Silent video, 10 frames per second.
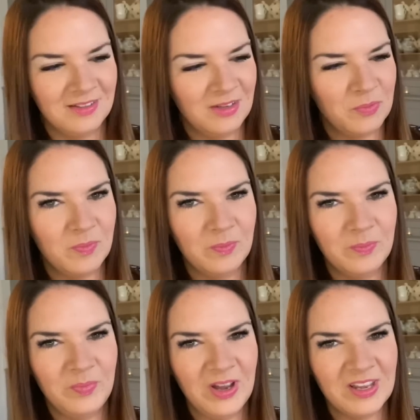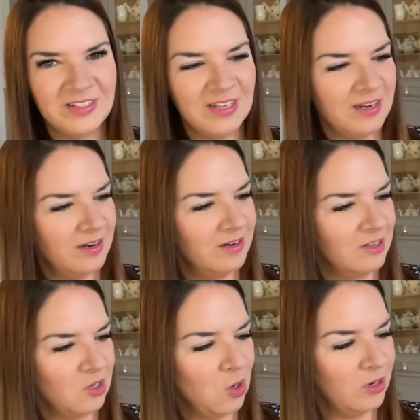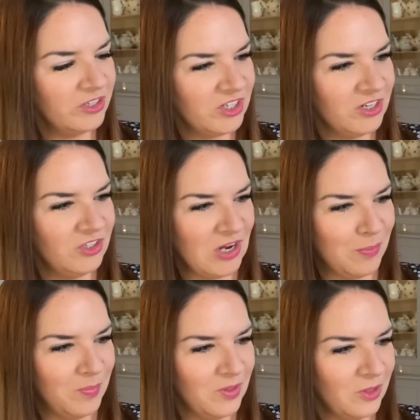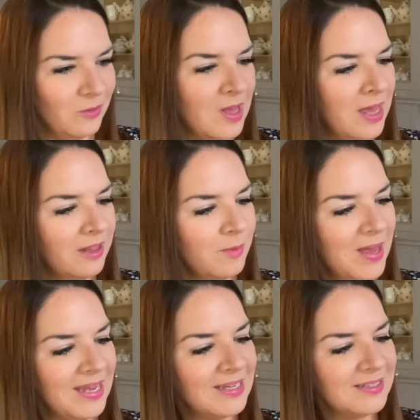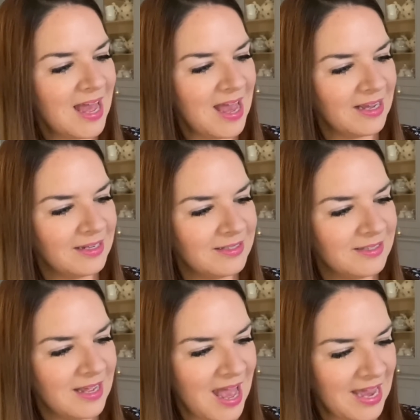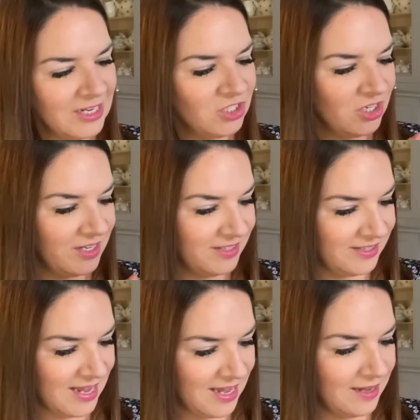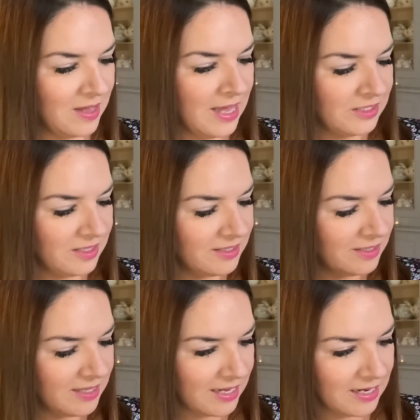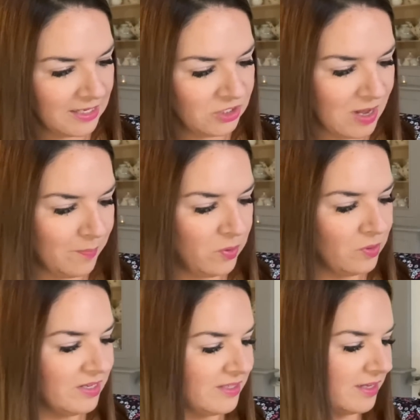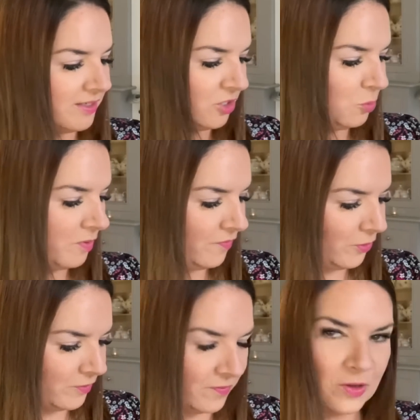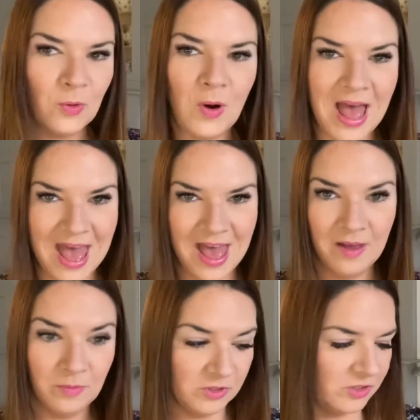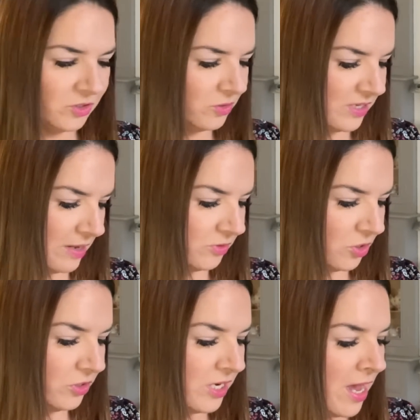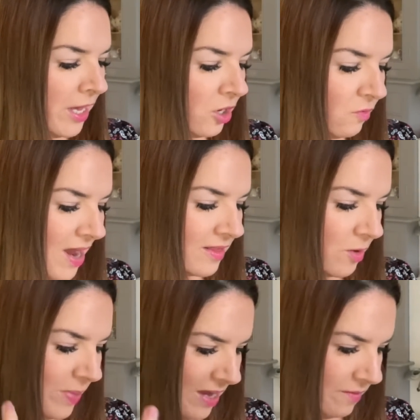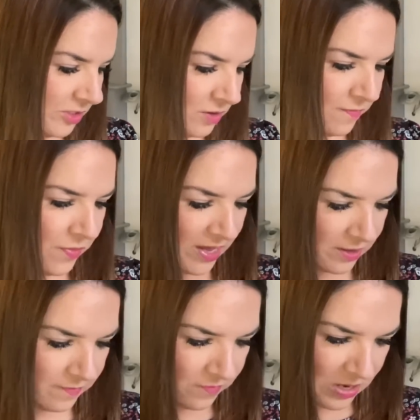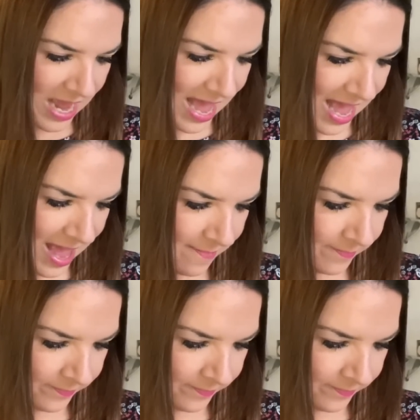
So biotin and collagen shampoo. The make is XHC. So this is thickening shampoo, and it says superfood for your hair, which is good, sounds good. Create the appearance of thicker, fuller hair.